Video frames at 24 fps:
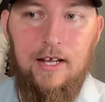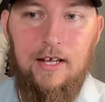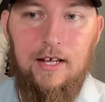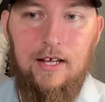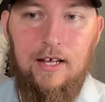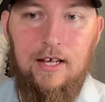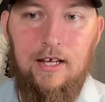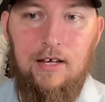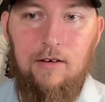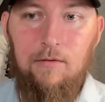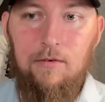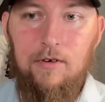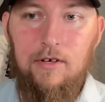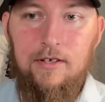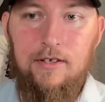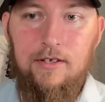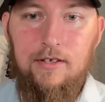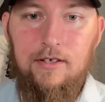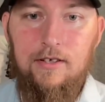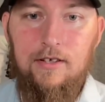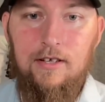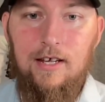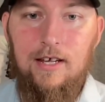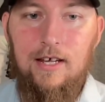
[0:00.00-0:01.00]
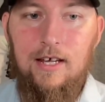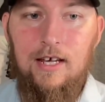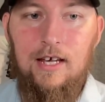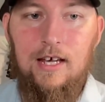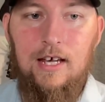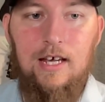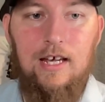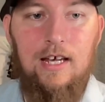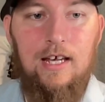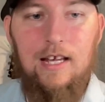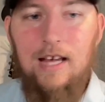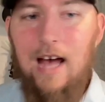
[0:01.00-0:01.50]
But it
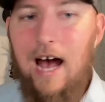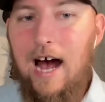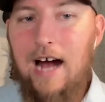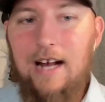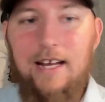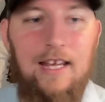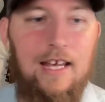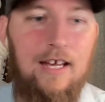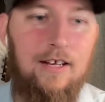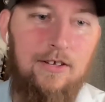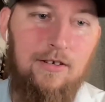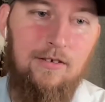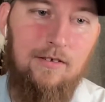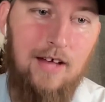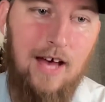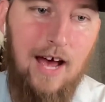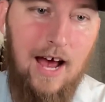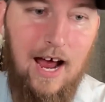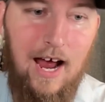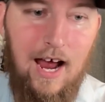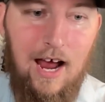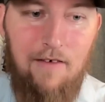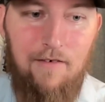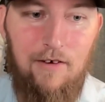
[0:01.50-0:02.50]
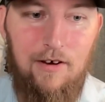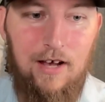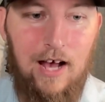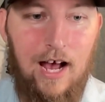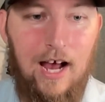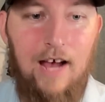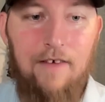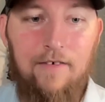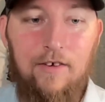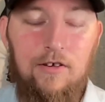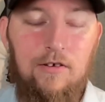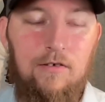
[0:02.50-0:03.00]
I can't do that. I
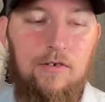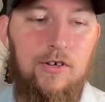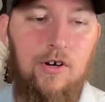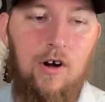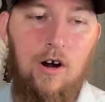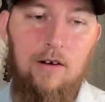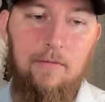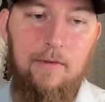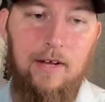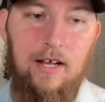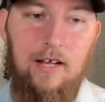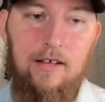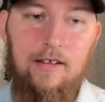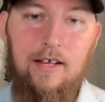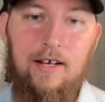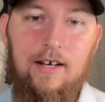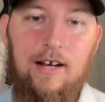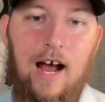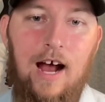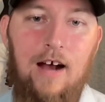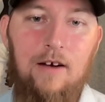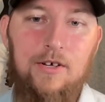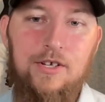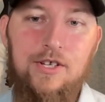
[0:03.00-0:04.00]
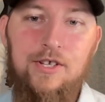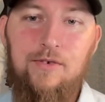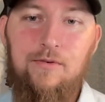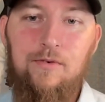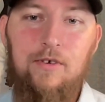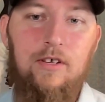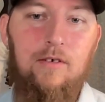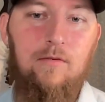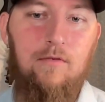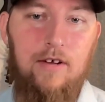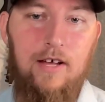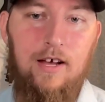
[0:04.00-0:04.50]
have a huge heart, man. Like I just
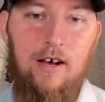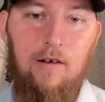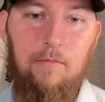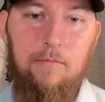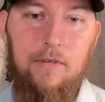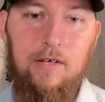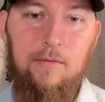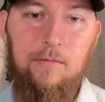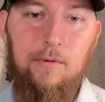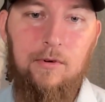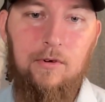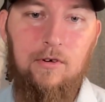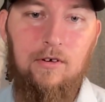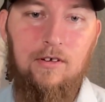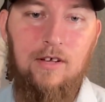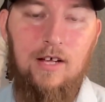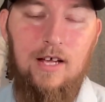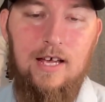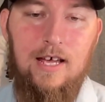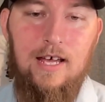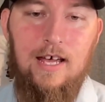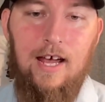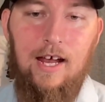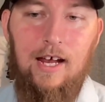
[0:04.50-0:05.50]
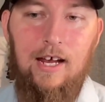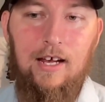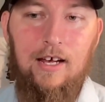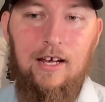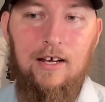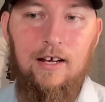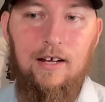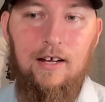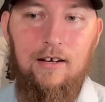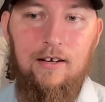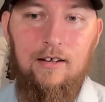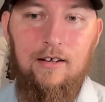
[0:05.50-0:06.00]
really want to help people.
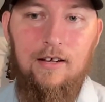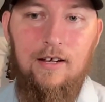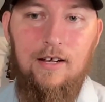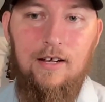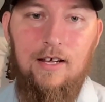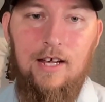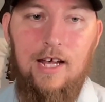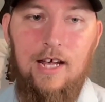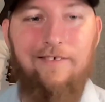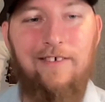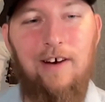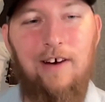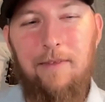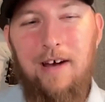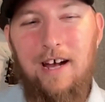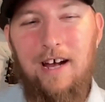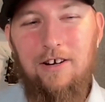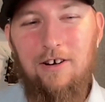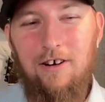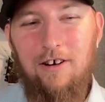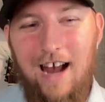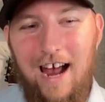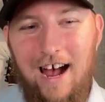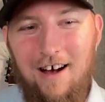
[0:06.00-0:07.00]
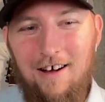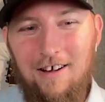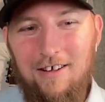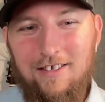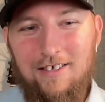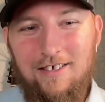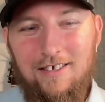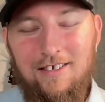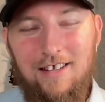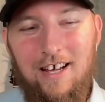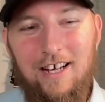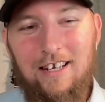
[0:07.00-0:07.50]
And if I'm at your
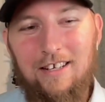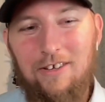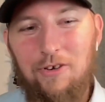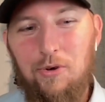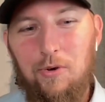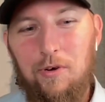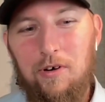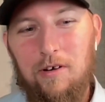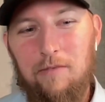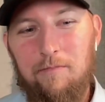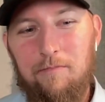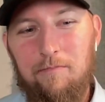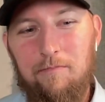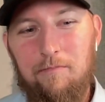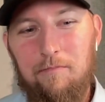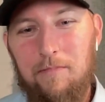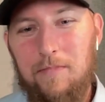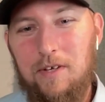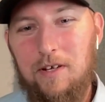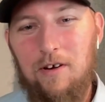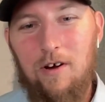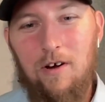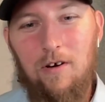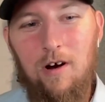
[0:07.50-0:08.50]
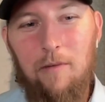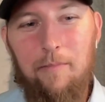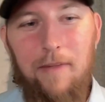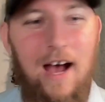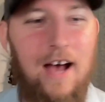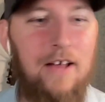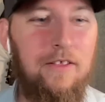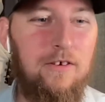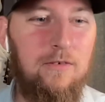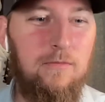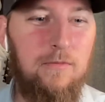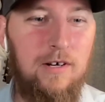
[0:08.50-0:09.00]
house like doing a
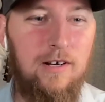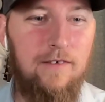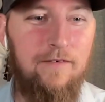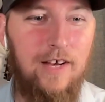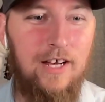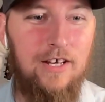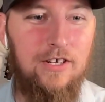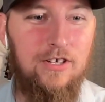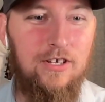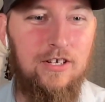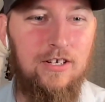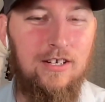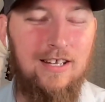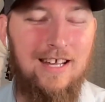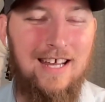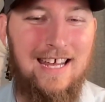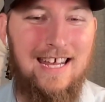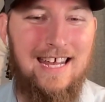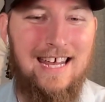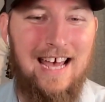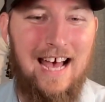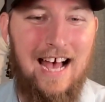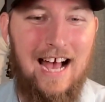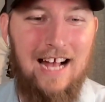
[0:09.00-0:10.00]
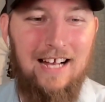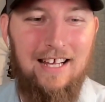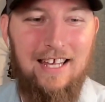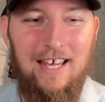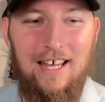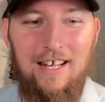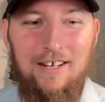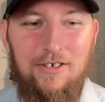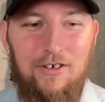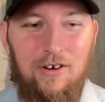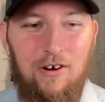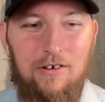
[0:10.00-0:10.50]
bathroom renovation, I
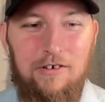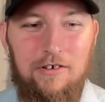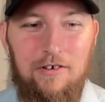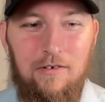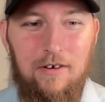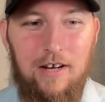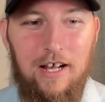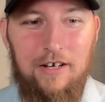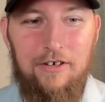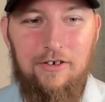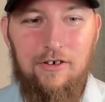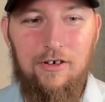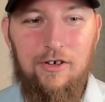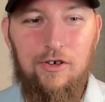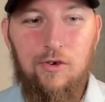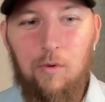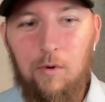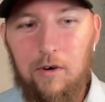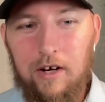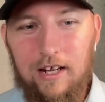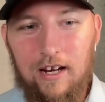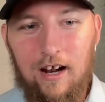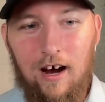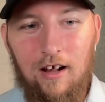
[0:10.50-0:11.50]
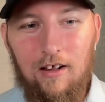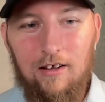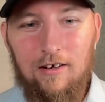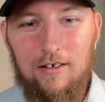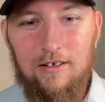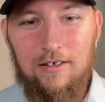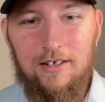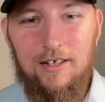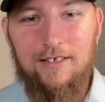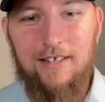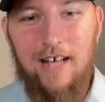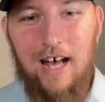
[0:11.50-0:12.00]
can't charge you an extra
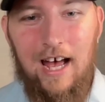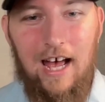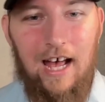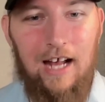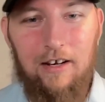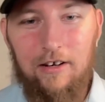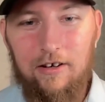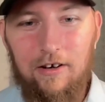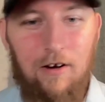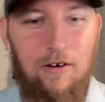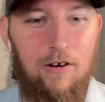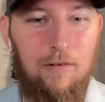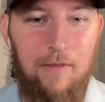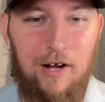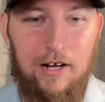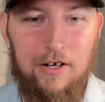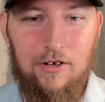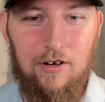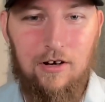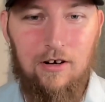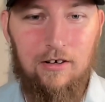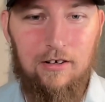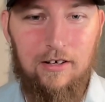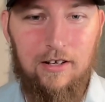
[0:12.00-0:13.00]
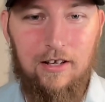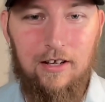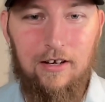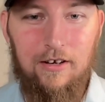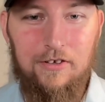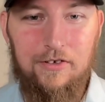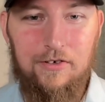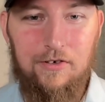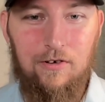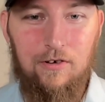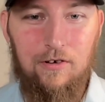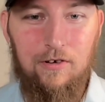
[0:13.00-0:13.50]
$20 because I had to go to my truck to
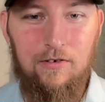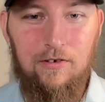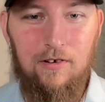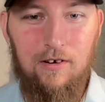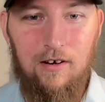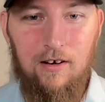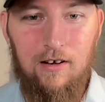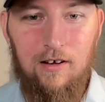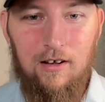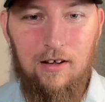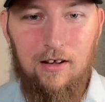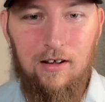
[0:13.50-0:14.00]
get a screw.